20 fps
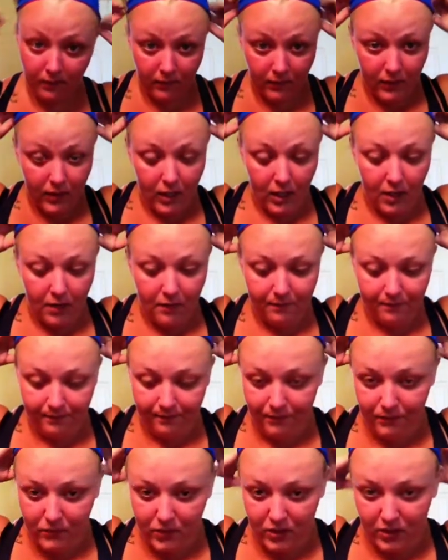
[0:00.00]
Okay,
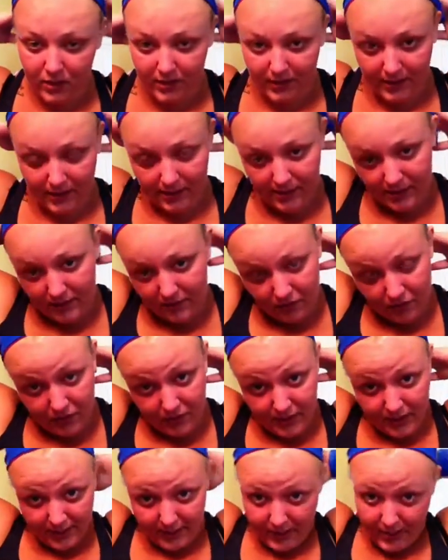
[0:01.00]
so let that sit for a
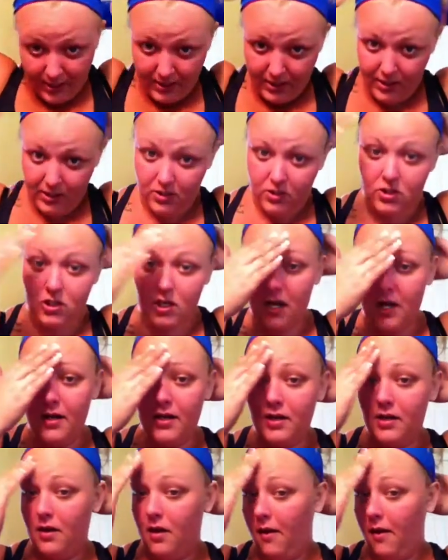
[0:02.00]
second and dry.